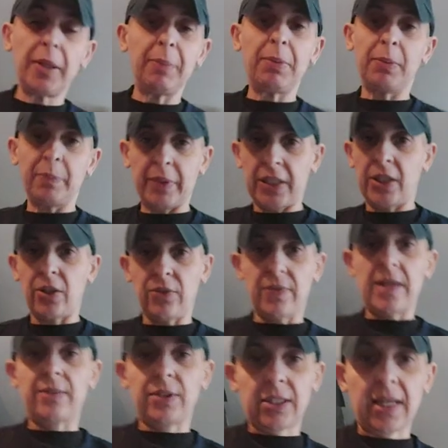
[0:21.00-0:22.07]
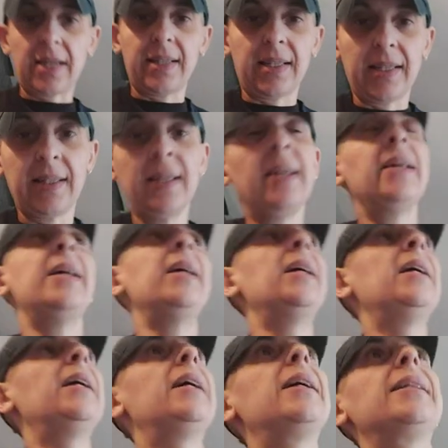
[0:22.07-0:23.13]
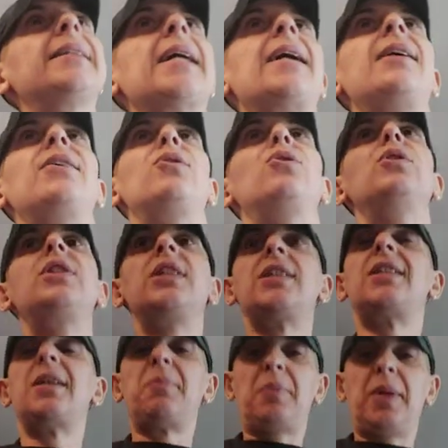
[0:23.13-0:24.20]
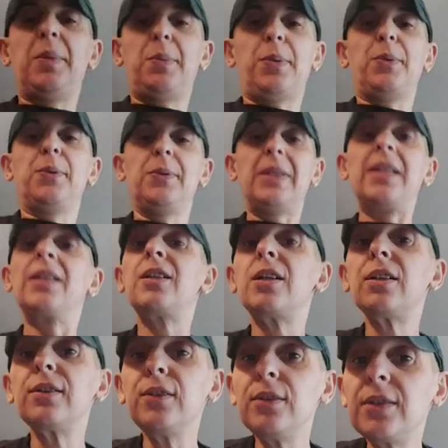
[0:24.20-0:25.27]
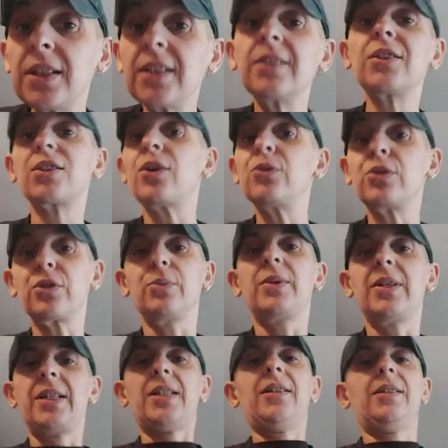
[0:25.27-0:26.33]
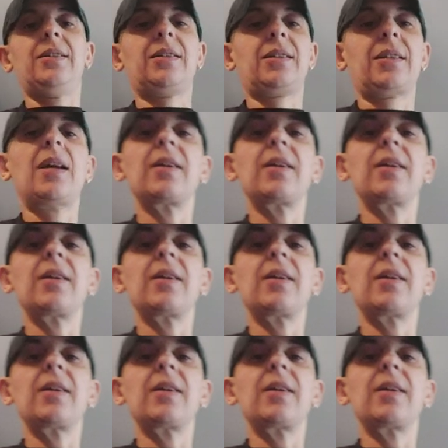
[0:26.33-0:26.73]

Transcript: people who've been going around saying that autistic people, including social workers